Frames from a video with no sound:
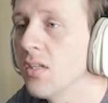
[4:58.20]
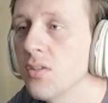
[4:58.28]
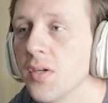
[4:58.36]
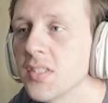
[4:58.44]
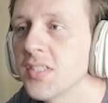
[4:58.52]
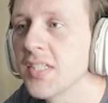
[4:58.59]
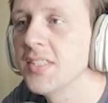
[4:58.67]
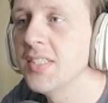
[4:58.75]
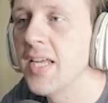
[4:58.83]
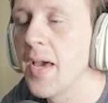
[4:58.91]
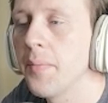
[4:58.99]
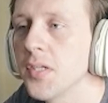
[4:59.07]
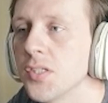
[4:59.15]
doing 60
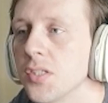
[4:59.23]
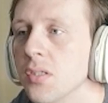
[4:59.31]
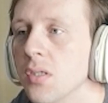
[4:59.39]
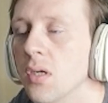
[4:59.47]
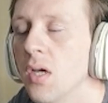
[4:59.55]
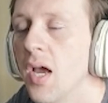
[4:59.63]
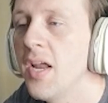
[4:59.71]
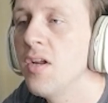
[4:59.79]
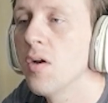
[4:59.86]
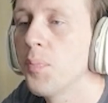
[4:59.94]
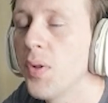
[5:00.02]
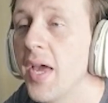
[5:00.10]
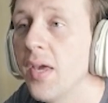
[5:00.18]
damage. and you're
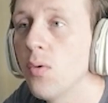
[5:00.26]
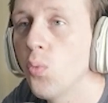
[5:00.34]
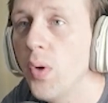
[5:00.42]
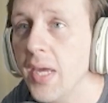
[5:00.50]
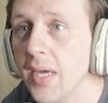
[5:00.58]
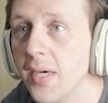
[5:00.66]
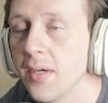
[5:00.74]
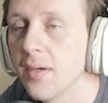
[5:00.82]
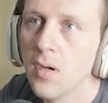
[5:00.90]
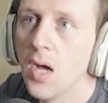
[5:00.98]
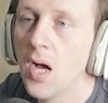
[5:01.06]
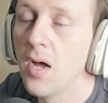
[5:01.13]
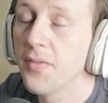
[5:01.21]
applying weak.
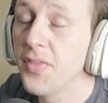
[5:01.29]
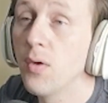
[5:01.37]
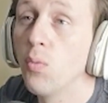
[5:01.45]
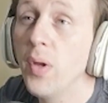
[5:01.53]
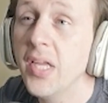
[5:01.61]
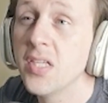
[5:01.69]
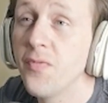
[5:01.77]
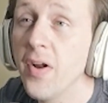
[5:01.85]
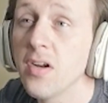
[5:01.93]
I think weak is very